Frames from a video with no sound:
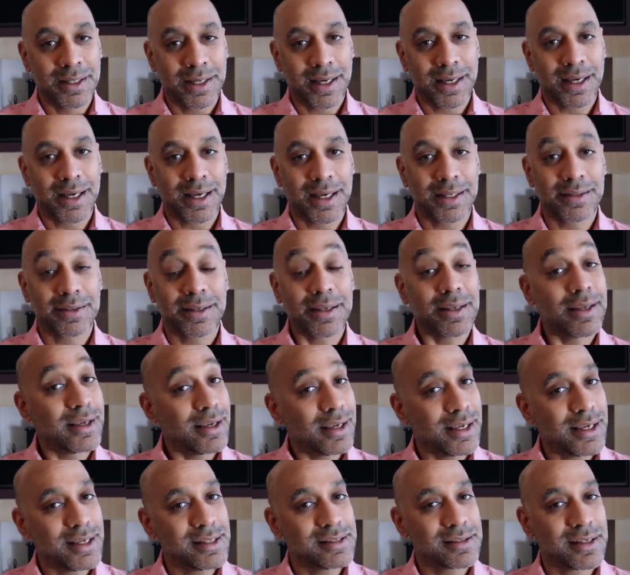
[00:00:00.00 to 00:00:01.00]
And
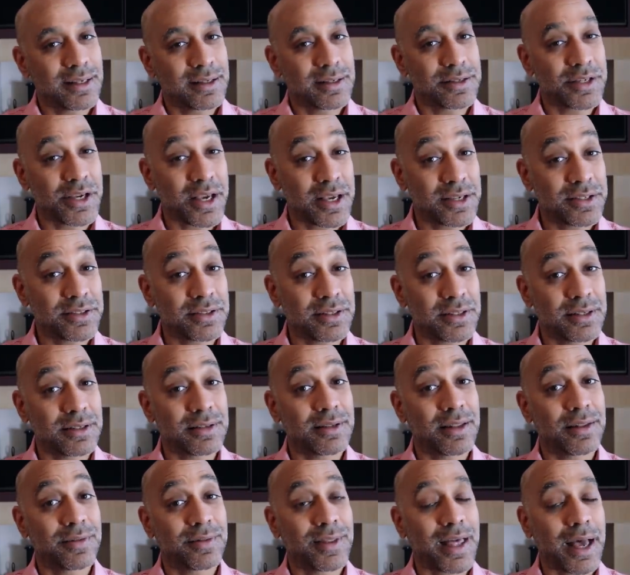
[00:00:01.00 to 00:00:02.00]
he suggested
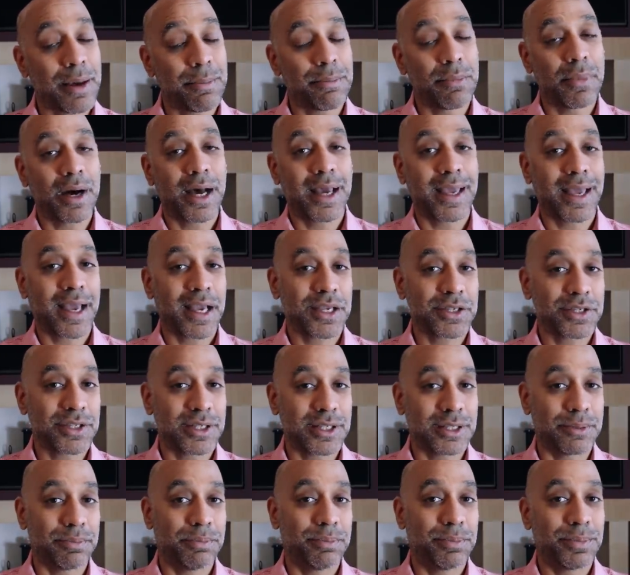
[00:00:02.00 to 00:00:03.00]
that that might
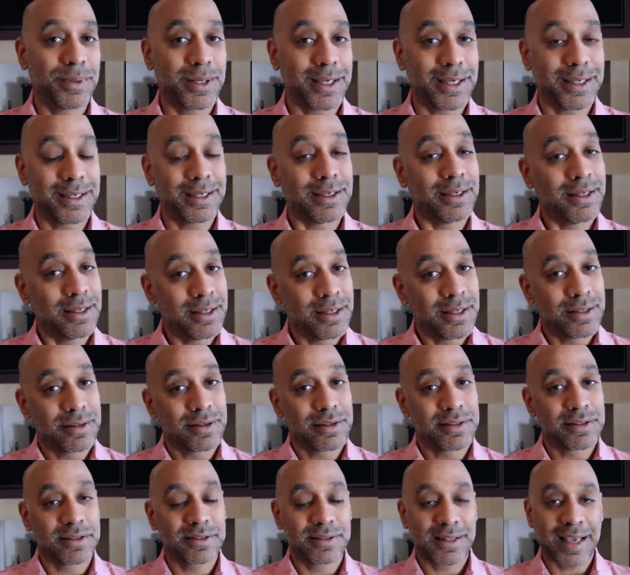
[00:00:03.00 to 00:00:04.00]
actually be the
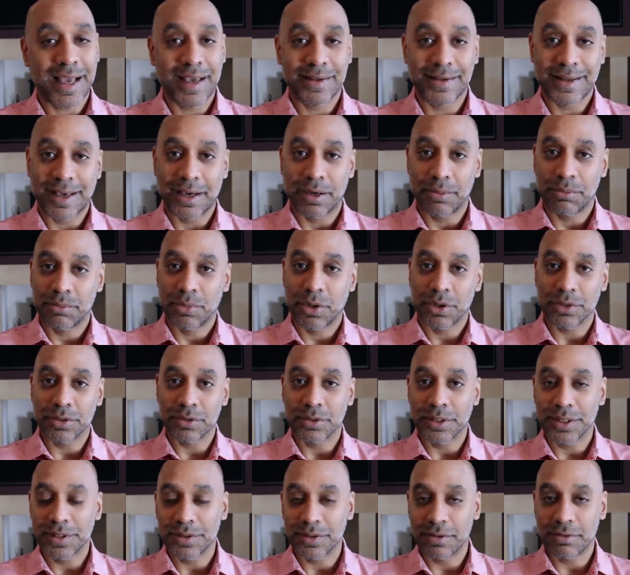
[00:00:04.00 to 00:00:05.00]
standout
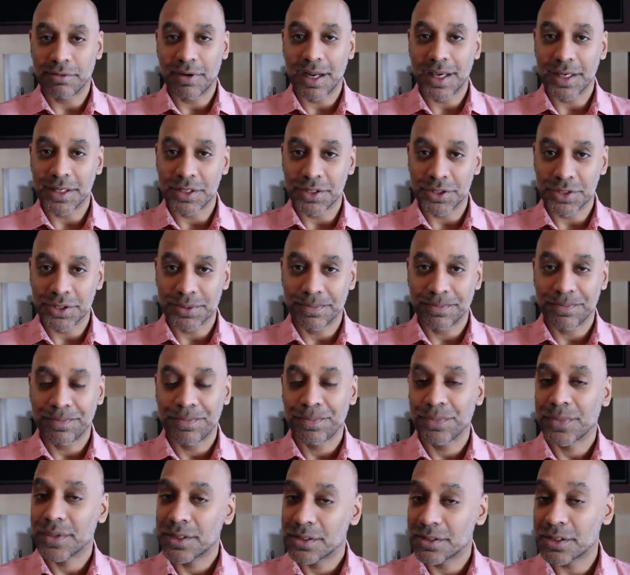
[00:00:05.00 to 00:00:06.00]
model in the range.
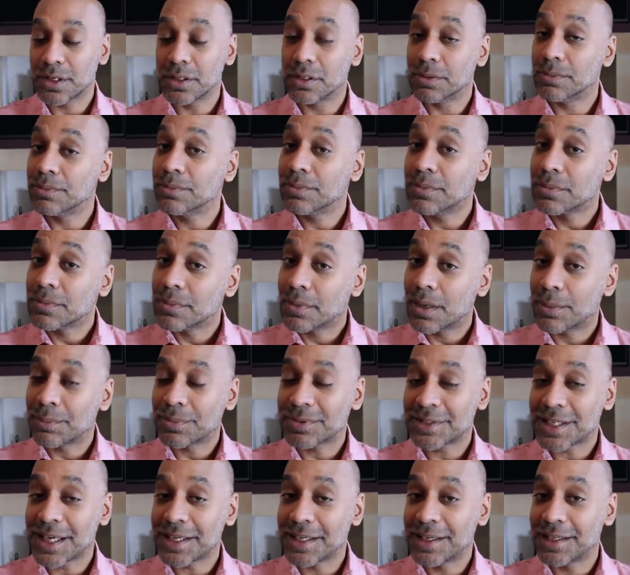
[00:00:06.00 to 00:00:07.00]
So I'm
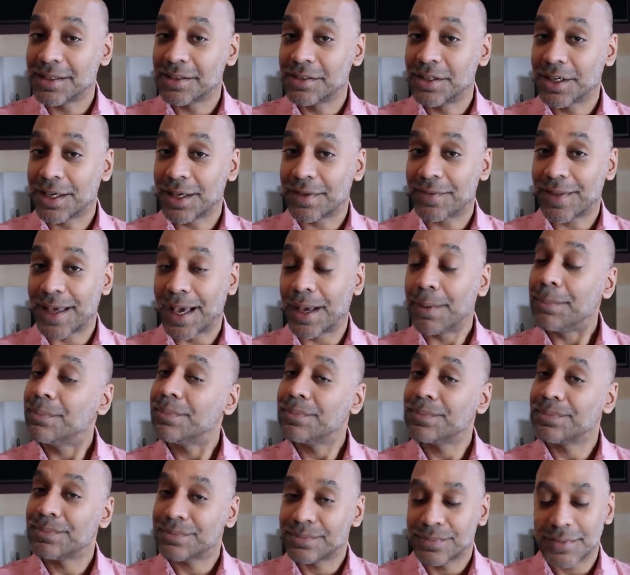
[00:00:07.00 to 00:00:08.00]
taking a look at that.
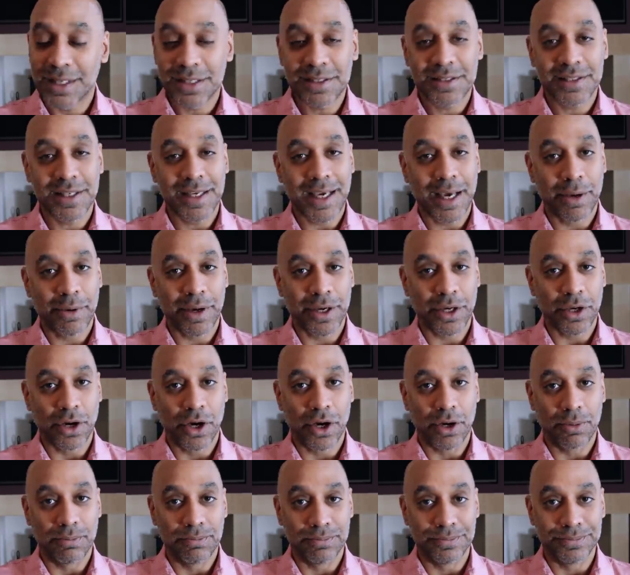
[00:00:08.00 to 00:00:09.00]
Let's see how I got
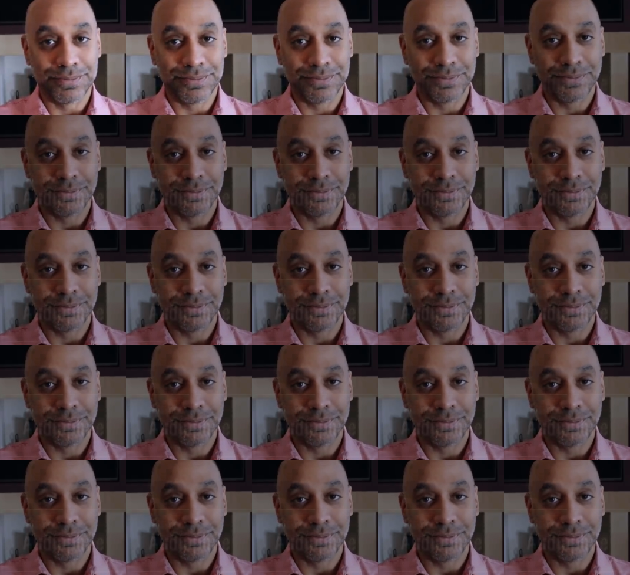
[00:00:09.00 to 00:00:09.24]
on.